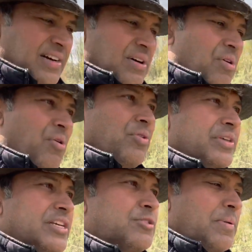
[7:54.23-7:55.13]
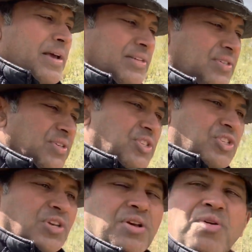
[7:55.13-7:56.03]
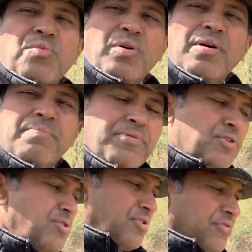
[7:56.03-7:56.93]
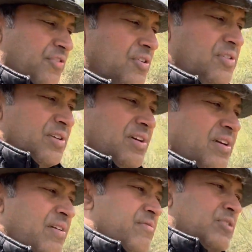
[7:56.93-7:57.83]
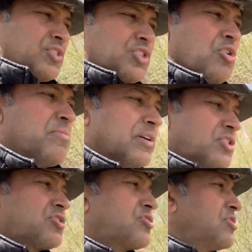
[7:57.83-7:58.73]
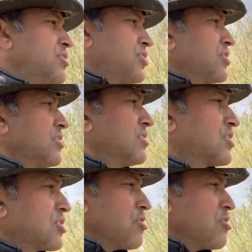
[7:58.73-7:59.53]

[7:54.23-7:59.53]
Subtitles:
All these places were beautiful, with so much tradition, so